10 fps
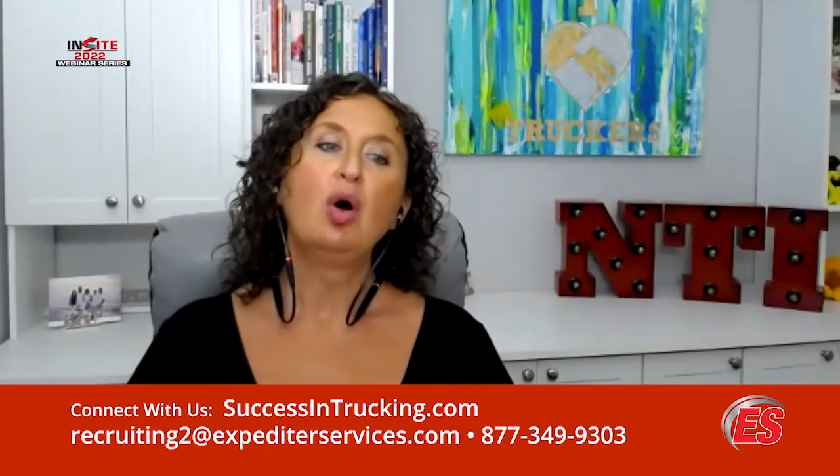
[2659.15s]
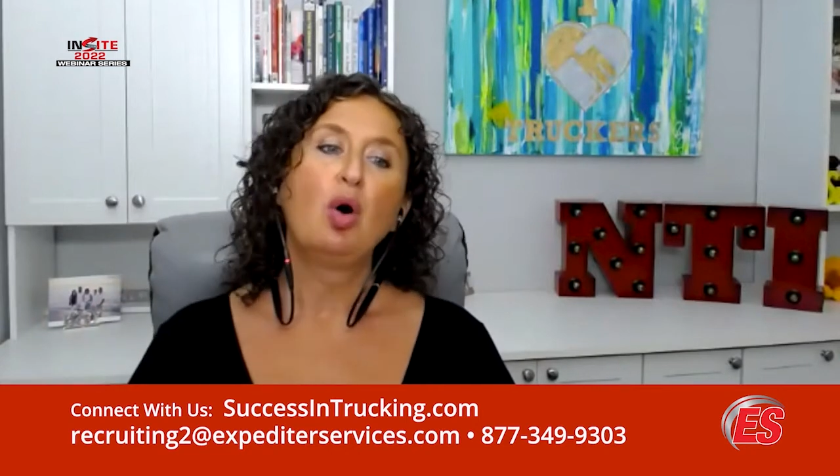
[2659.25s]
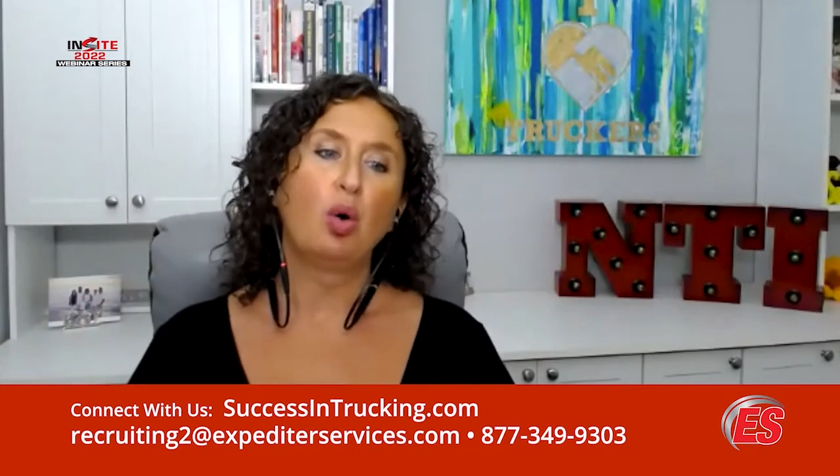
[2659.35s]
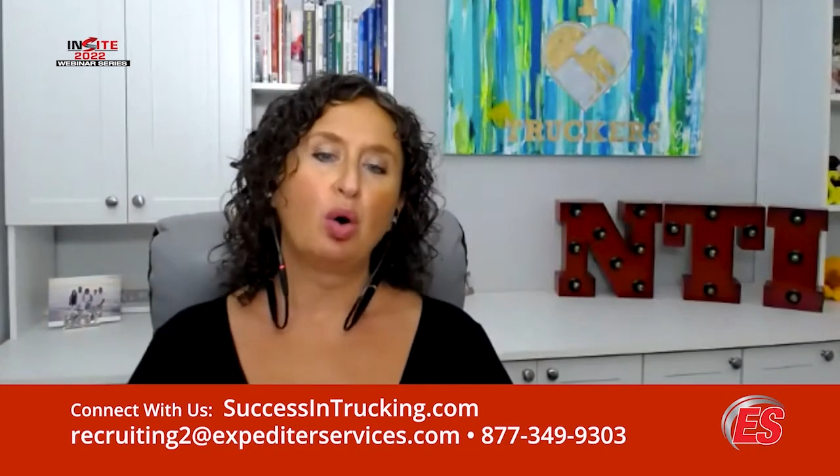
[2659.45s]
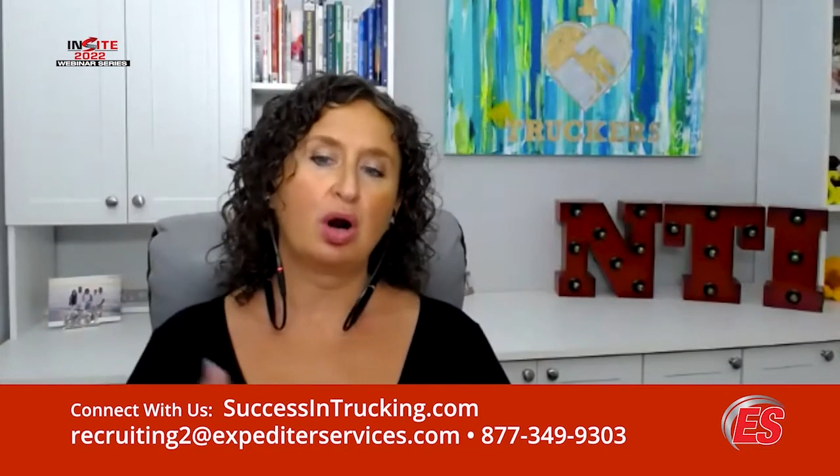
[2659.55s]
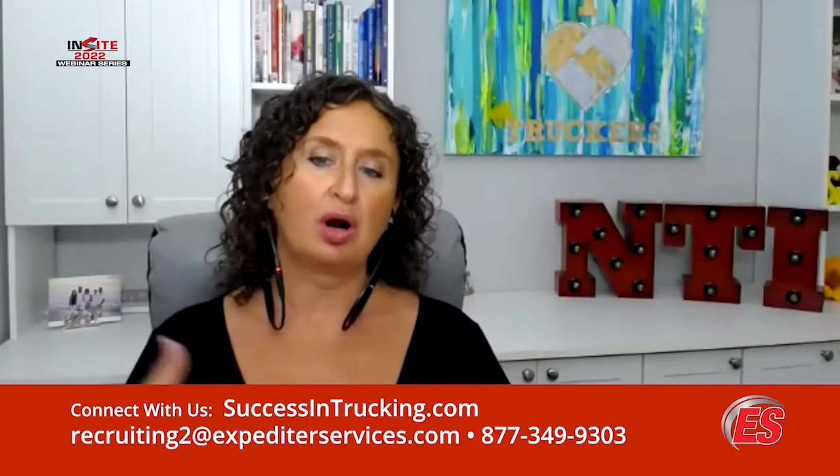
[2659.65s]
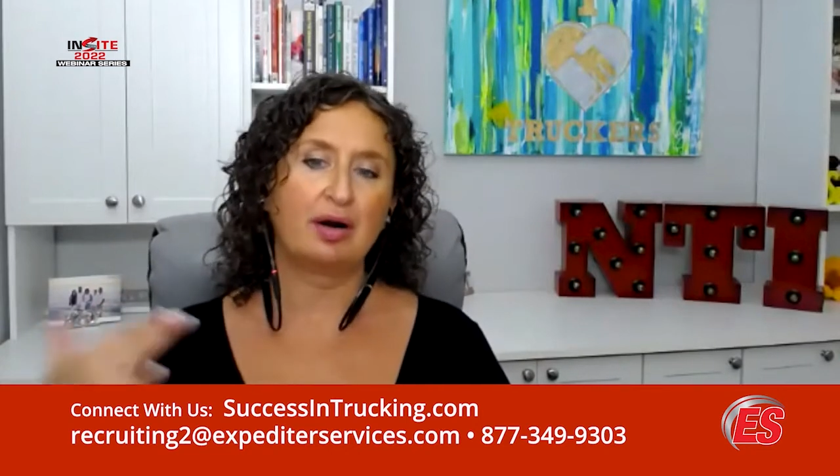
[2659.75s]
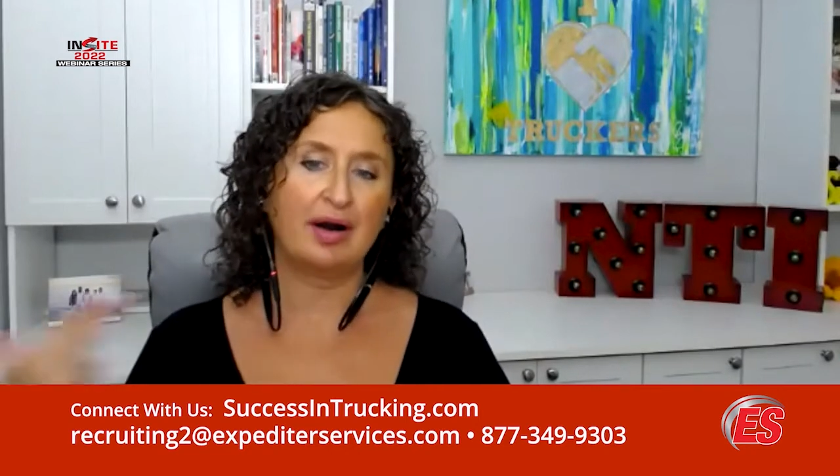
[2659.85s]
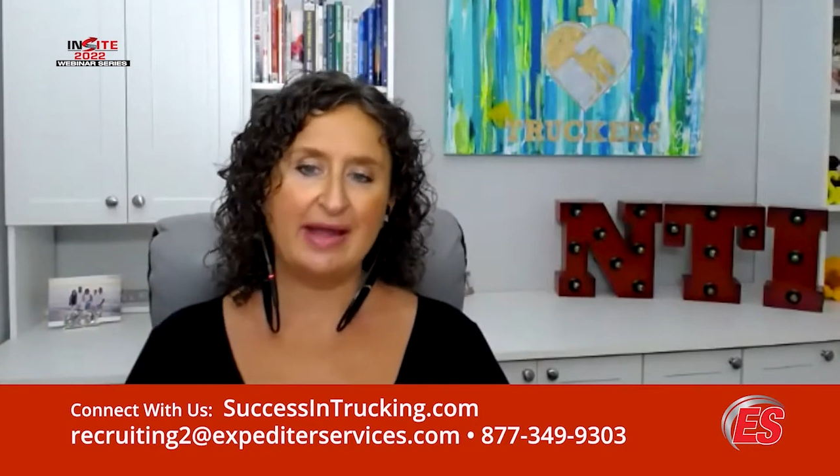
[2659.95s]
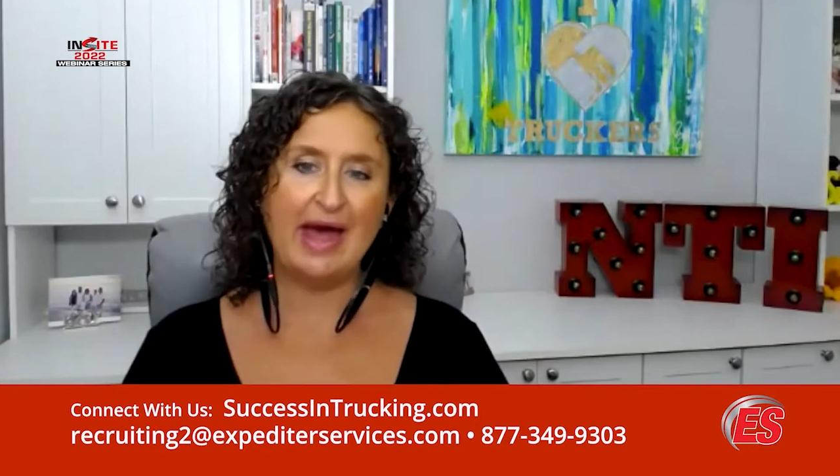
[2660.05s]

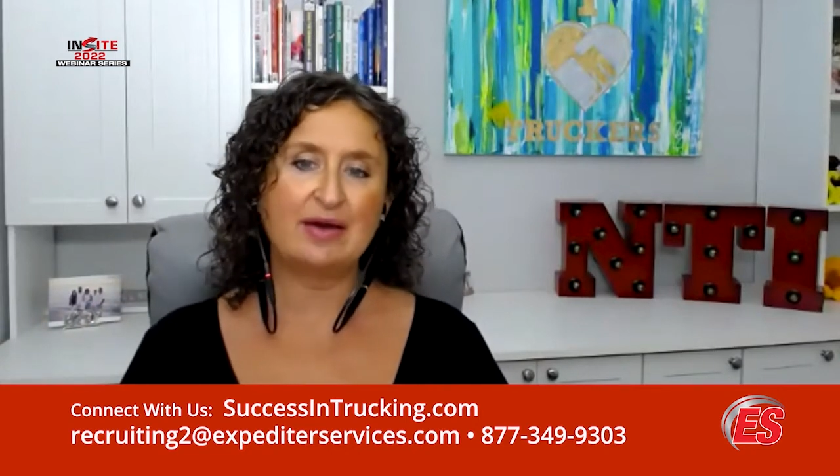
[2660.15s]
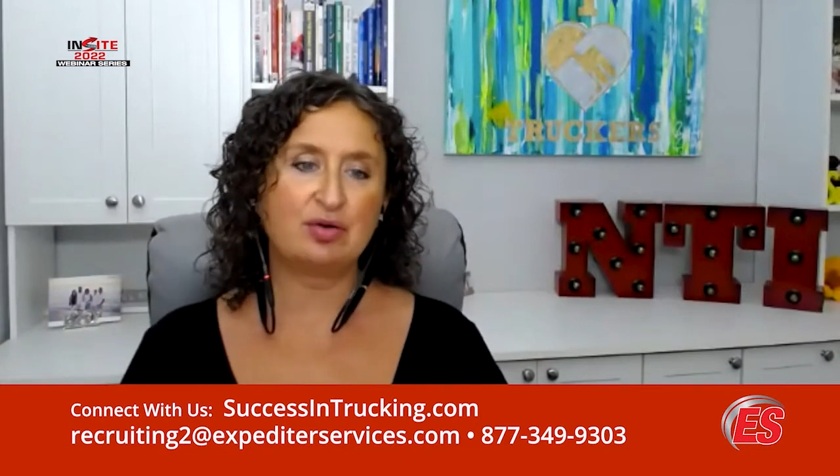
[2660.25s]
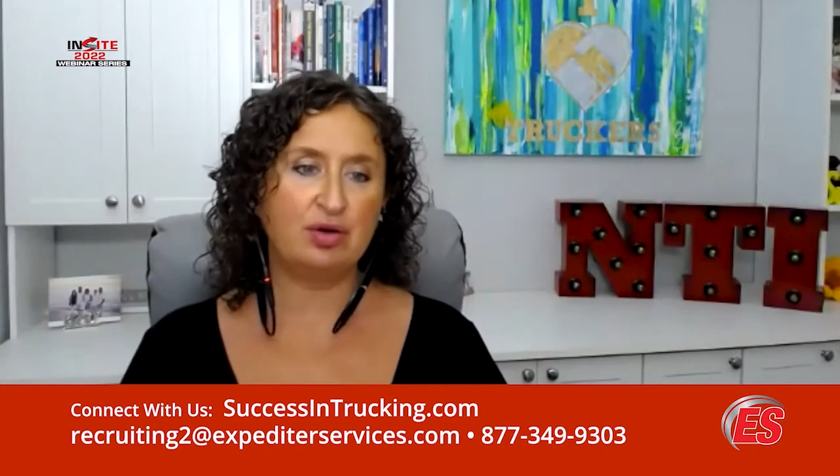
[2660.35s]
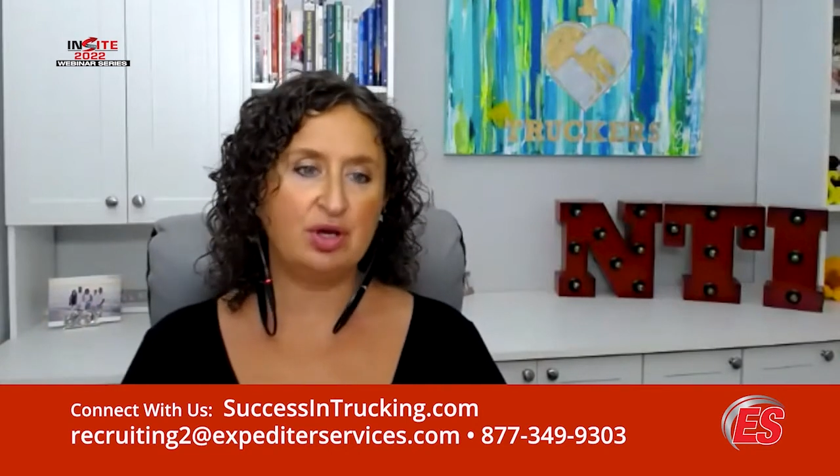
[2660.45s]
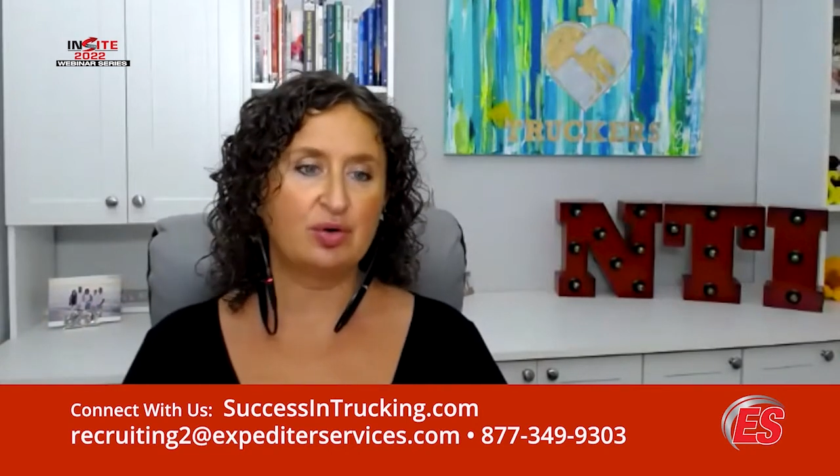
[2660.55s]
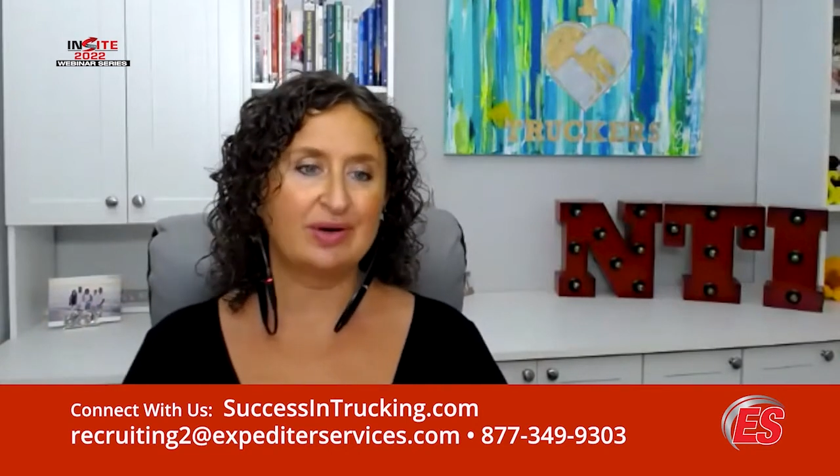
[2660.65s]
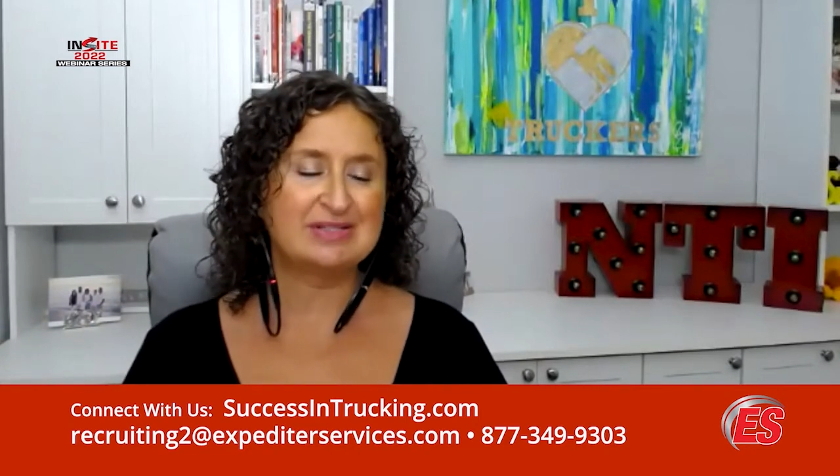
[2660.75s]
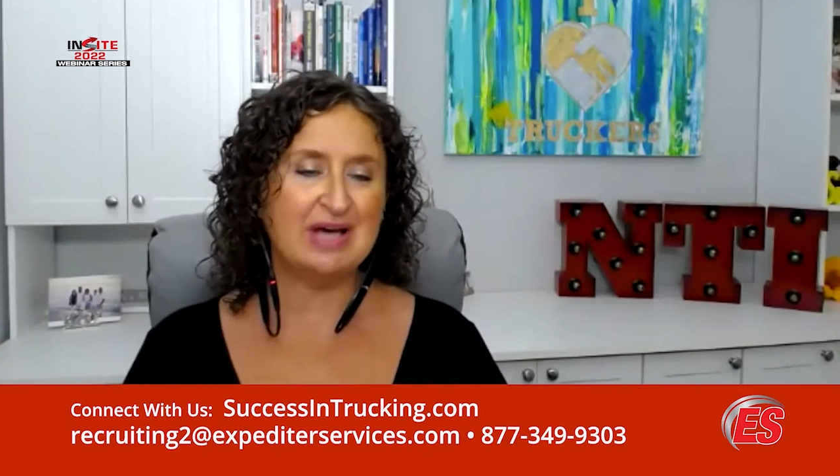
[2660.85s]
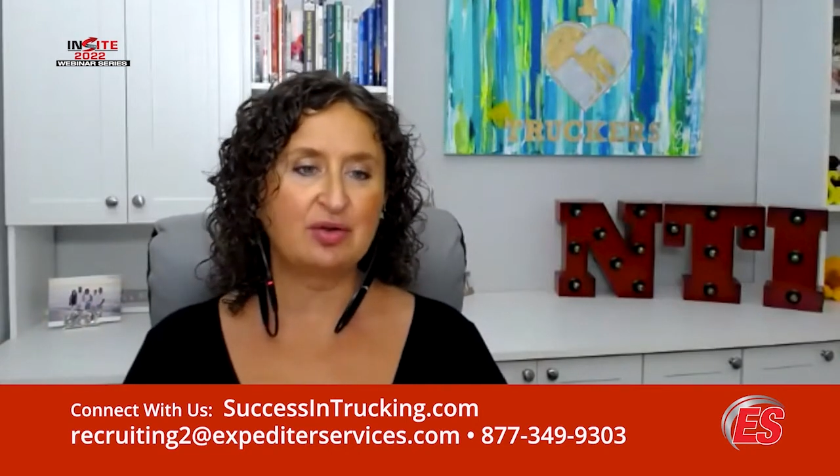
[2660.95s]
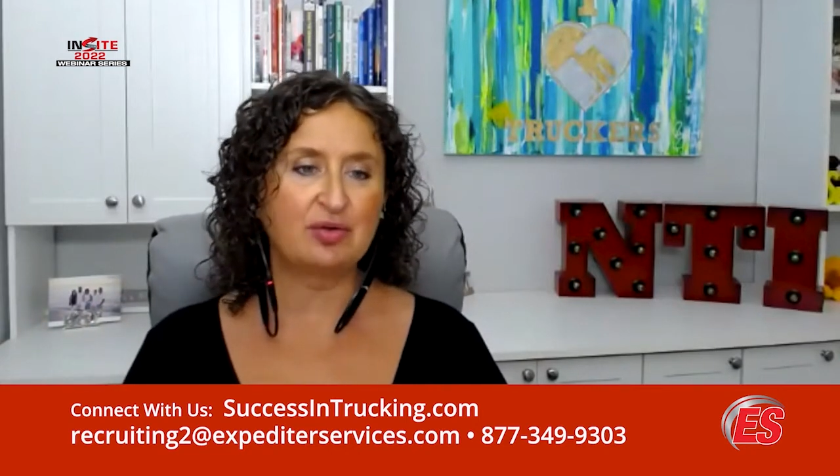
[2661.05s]
or again,
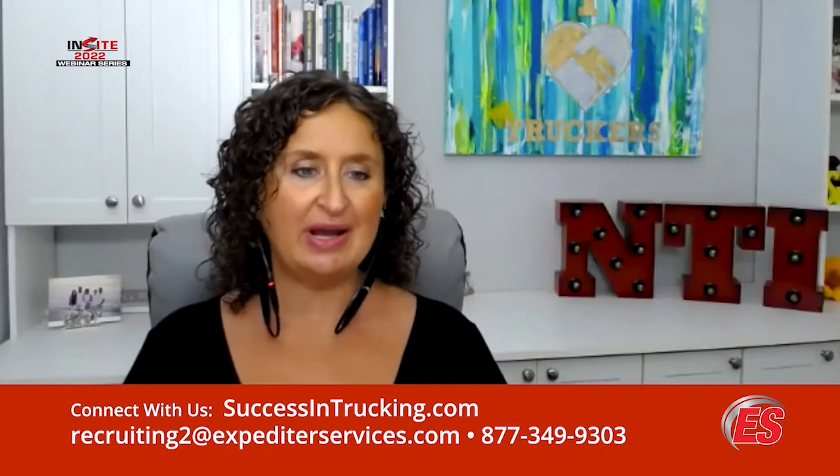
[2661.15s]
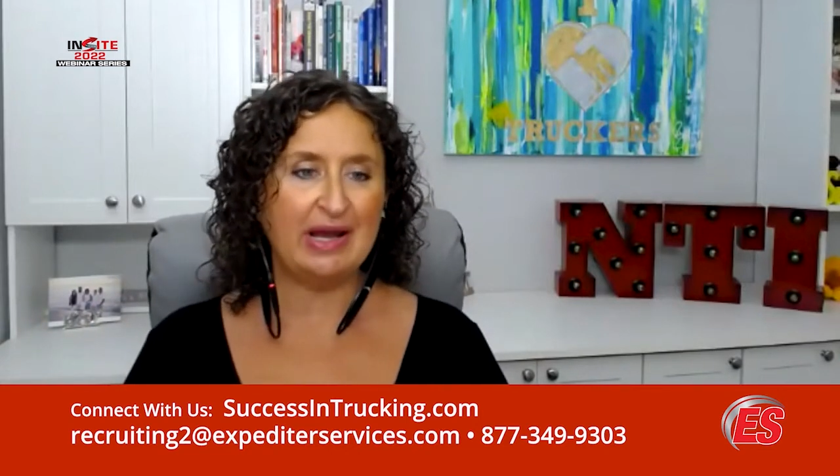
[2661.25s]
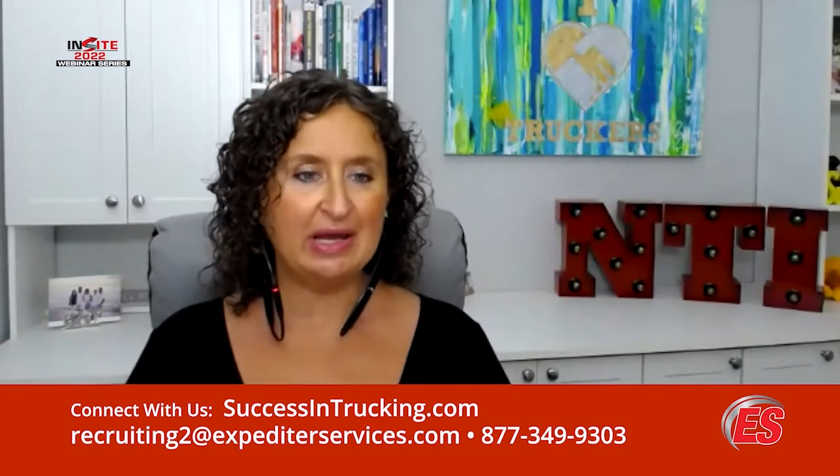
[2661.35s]
accelerating